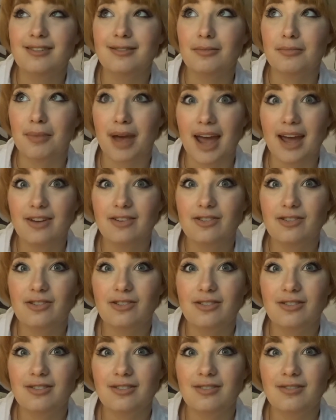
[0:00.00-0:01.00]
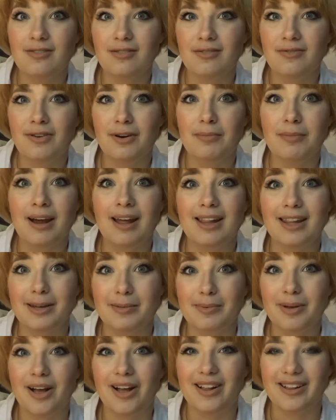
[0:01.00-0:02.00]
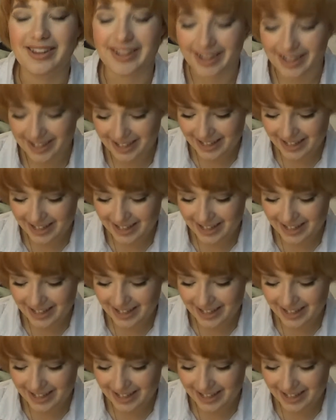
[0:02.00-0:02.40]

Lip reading: match for my lip color,